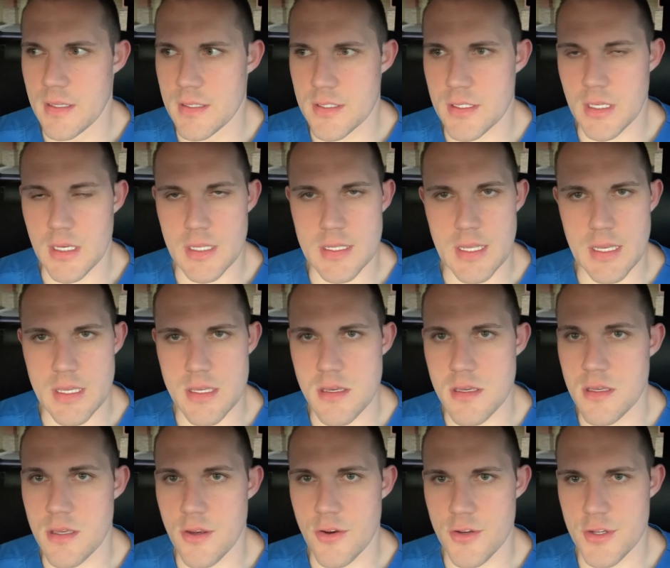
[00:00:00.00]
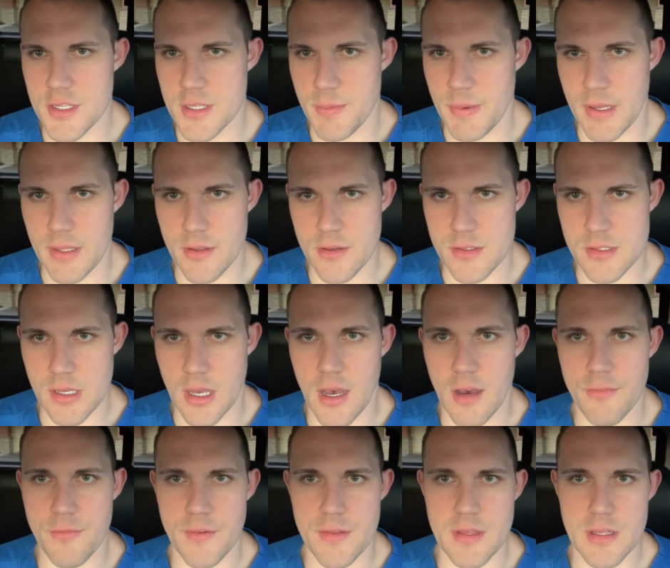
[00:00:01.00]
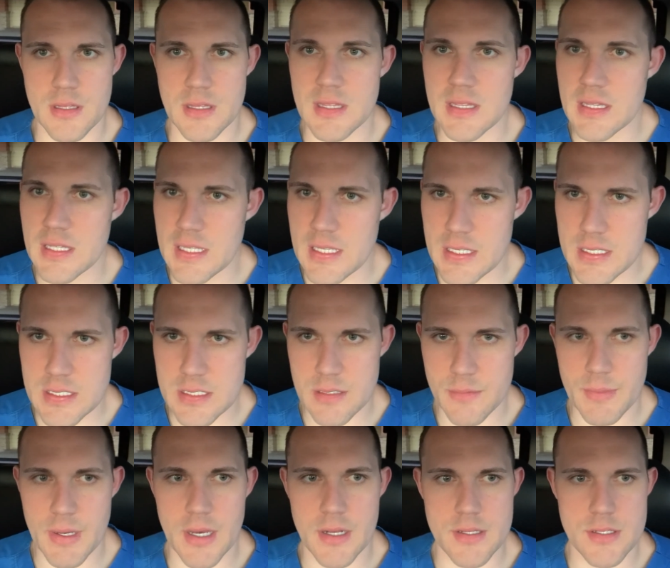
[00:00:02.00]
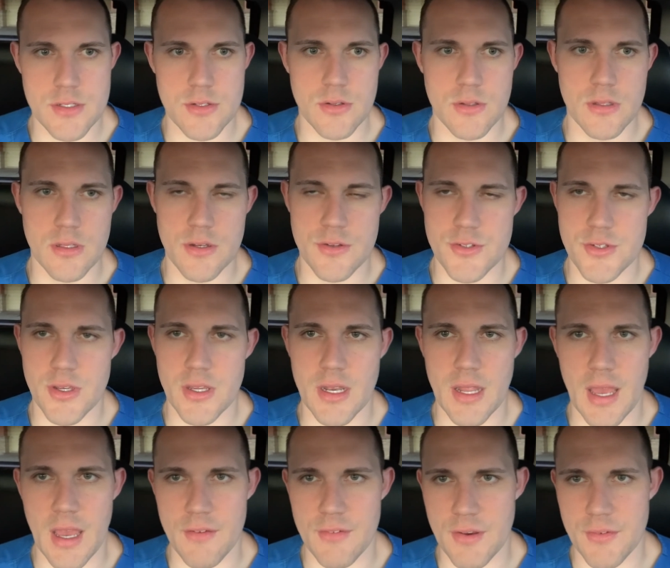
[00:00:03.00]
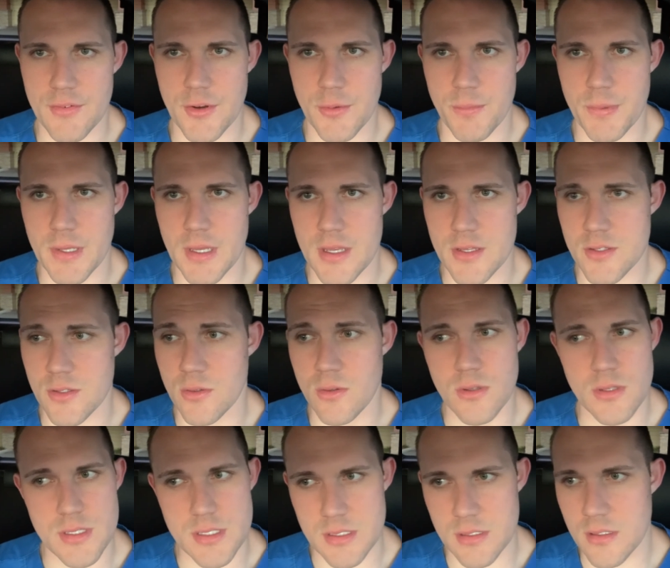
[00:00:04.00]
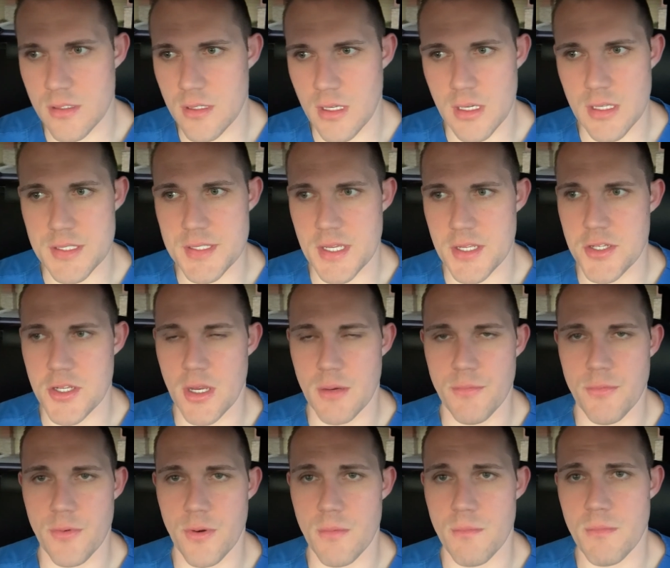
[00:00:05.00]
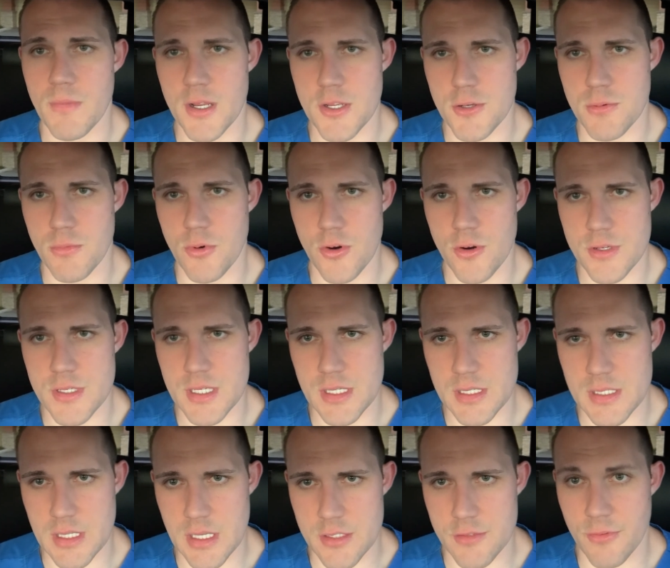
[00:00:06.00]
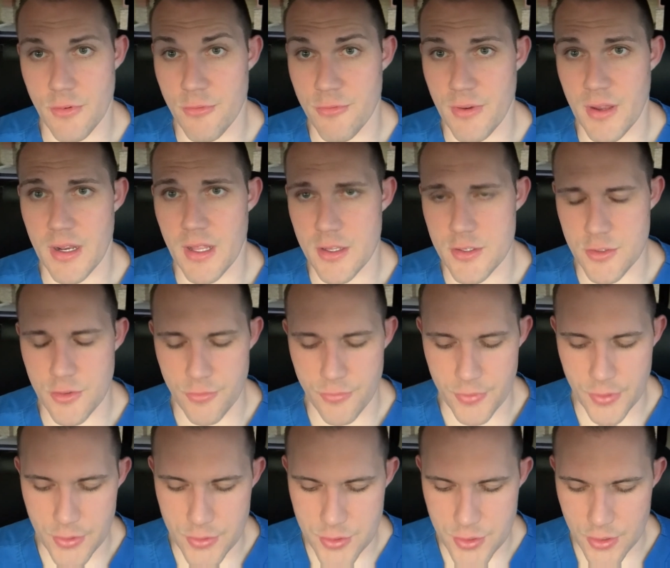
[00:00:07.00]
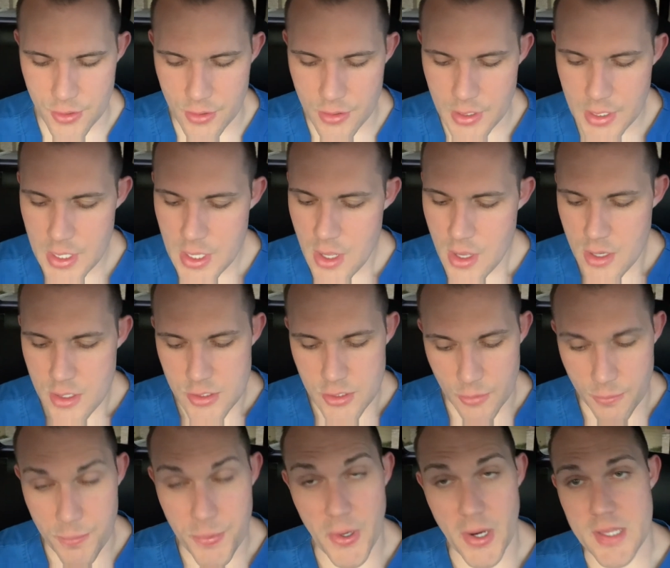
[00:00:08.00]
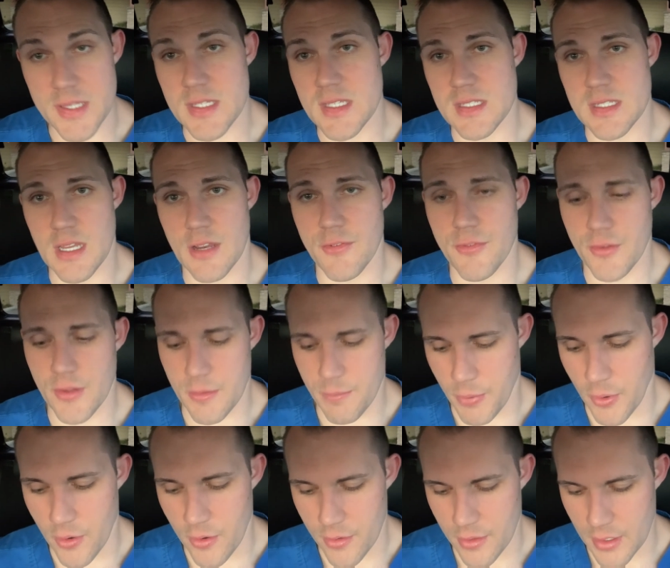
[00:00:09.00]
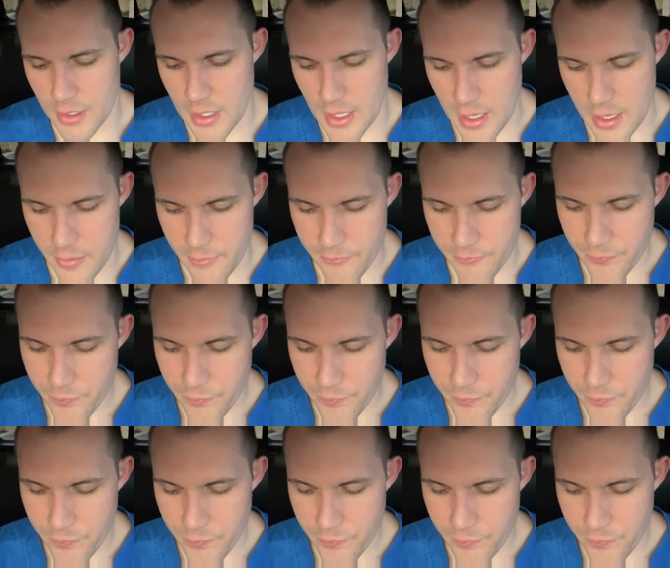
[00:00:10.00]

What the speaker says: going to take you years to pay those off, and the least amount of student loans you can have after PA school is going to set you up for a much more successful financial future. So price is definitely part of the game.